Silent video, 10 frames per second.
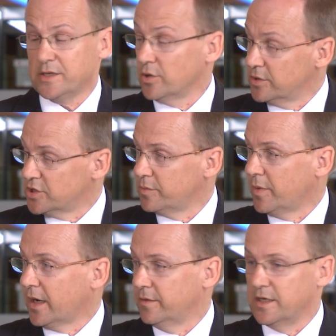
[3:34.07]
outside the
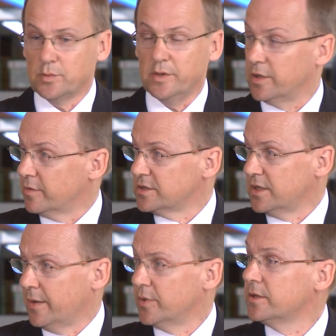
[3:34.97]
supermarket, and that's where the arrest
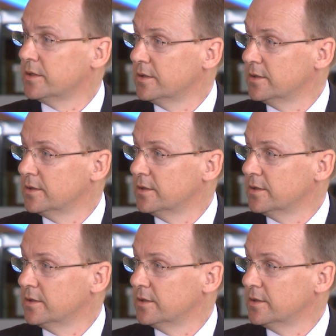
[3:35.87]
happened.